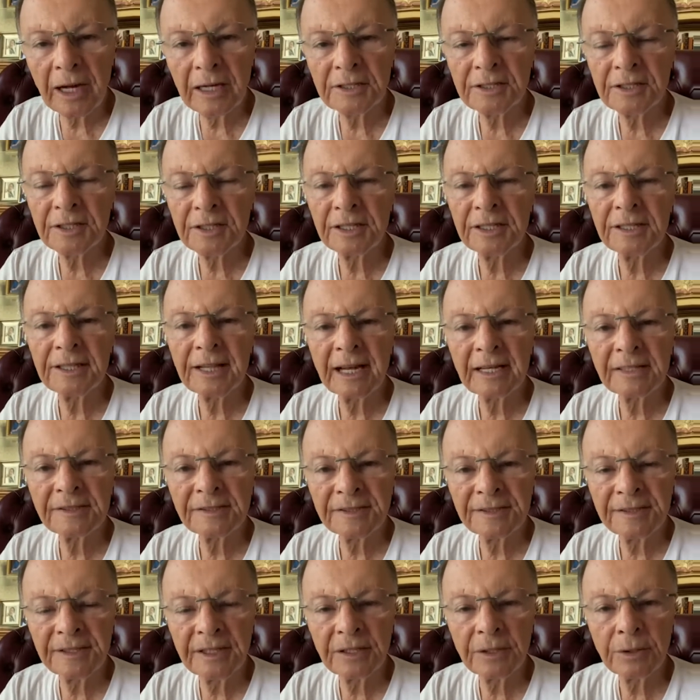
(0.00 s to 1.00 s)
that are
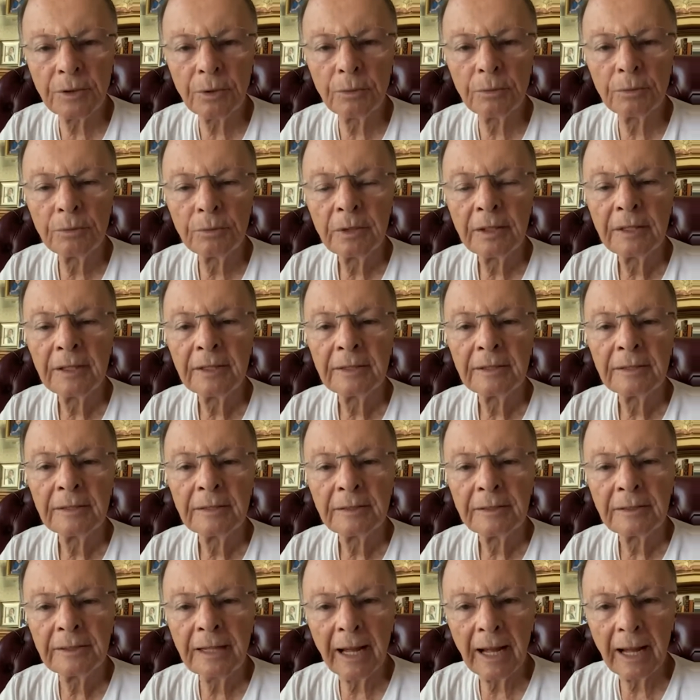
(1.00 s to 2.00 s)
spiritual,
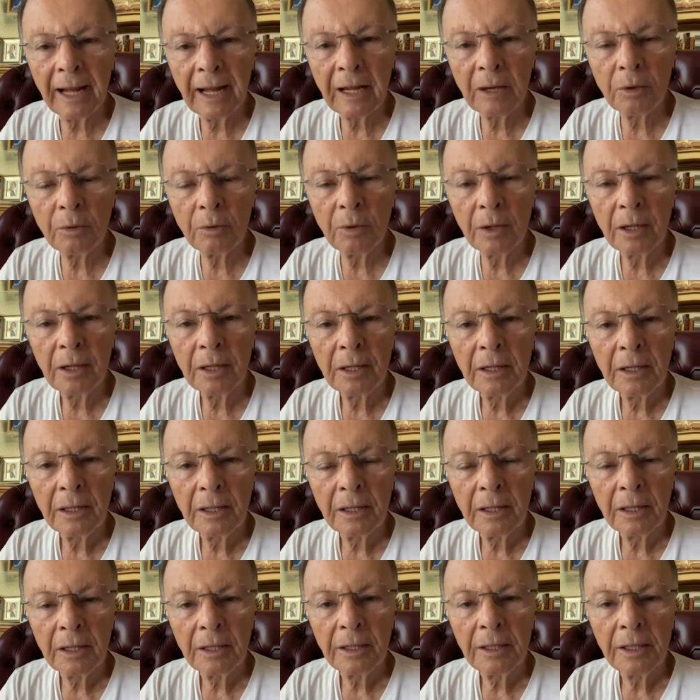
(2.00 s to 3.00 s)
that
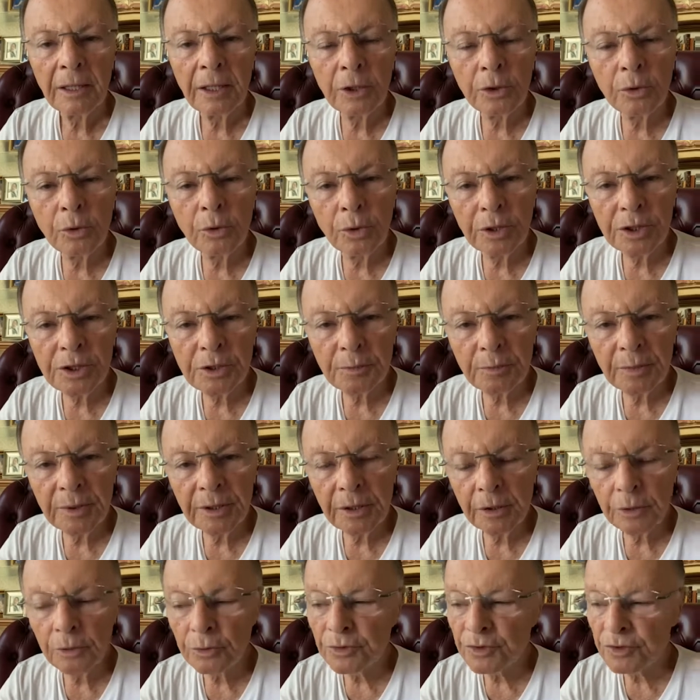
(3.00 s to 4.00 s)
are born
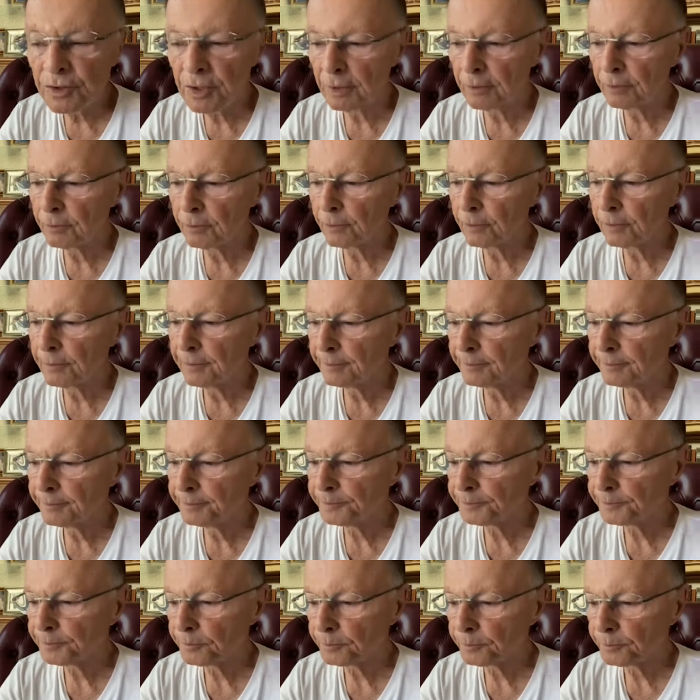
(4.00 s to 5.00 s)
of this, the
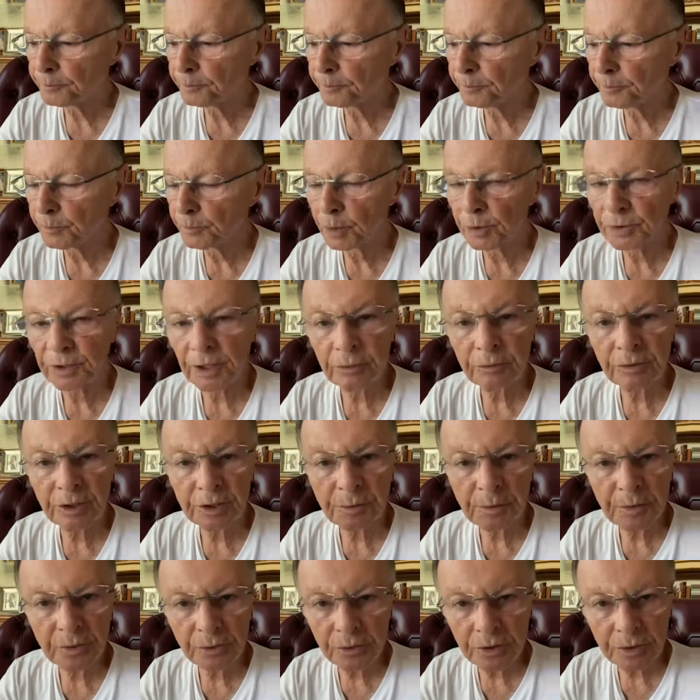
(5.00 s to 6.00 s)
water and of the
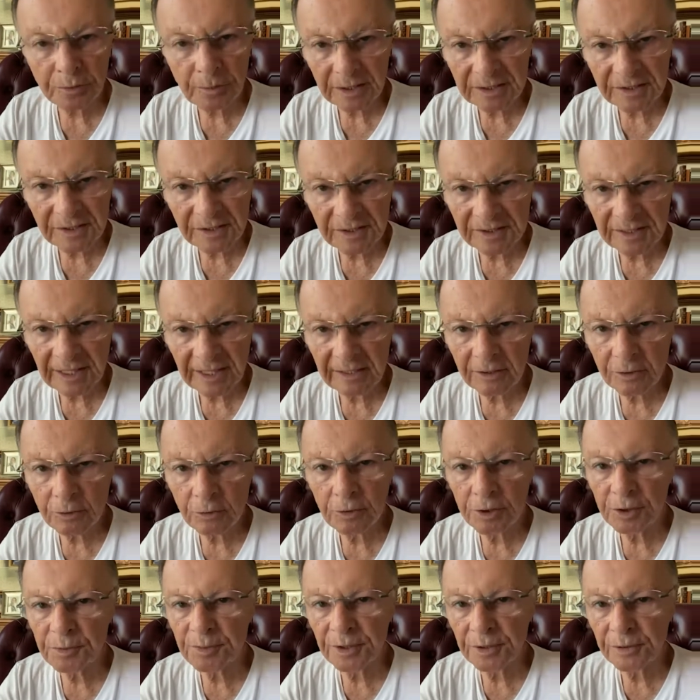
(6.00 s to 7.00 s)
Holy Spirit.
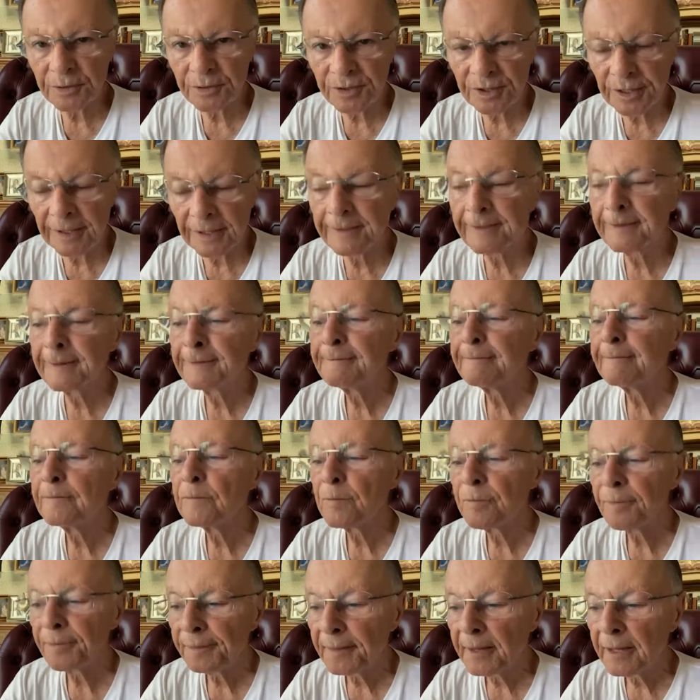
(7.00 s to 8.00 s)
So those
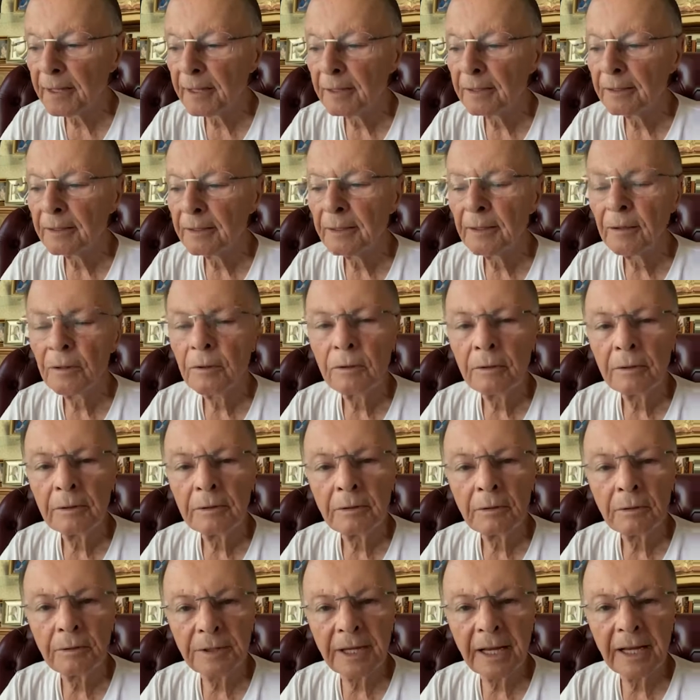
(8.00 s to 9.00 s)
who are baptized
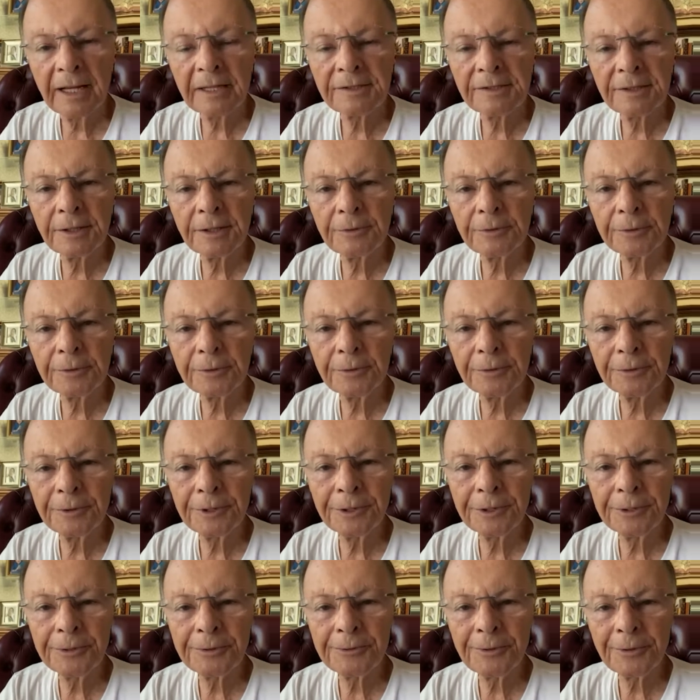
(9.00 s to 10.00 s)
with the Holy
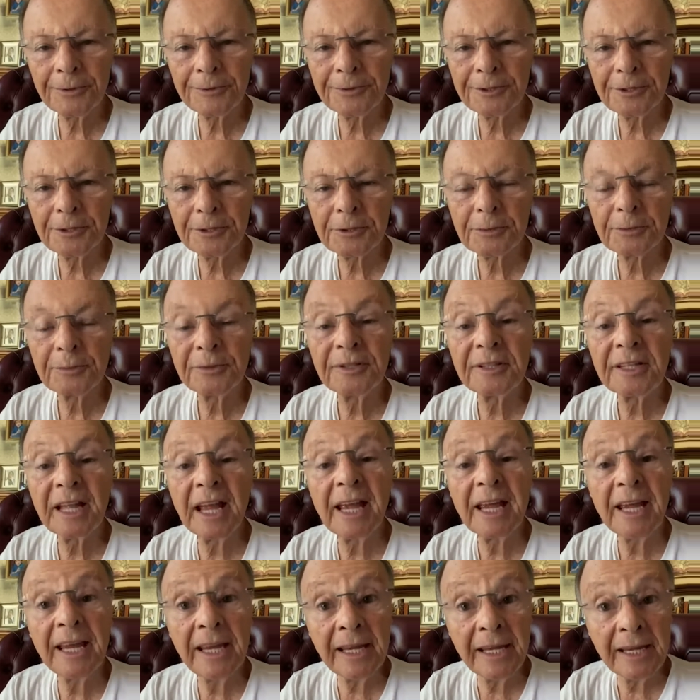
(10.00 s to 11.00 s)
Spirit, they
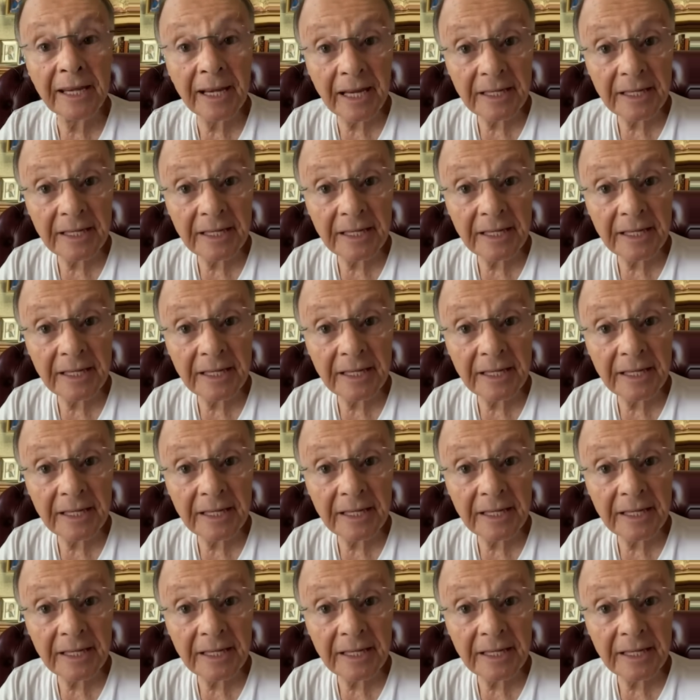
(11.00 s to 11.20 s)
know